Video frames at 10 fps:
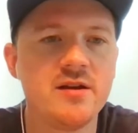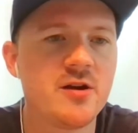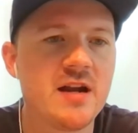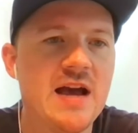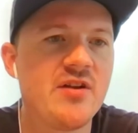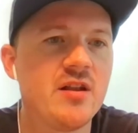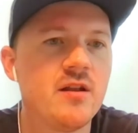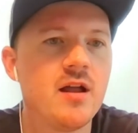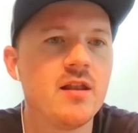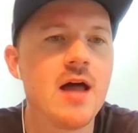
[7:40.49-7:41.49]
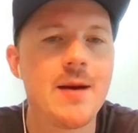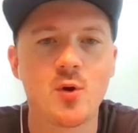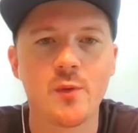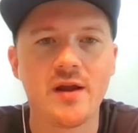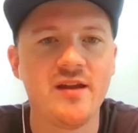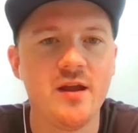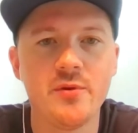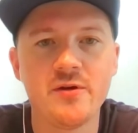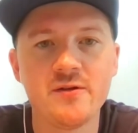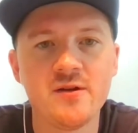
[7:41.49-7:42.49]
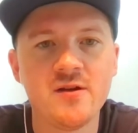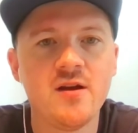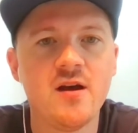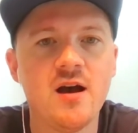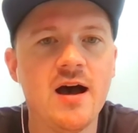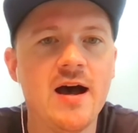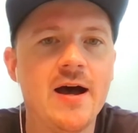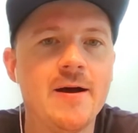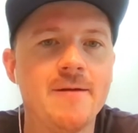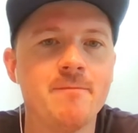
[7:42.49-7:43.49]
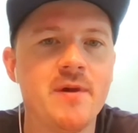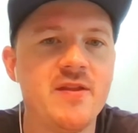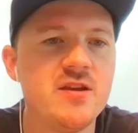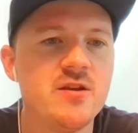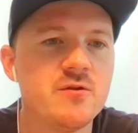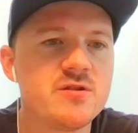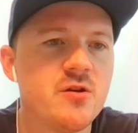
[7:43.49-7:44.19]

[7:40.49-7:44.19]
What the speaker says: you're going to have a lot more red tape in the EU.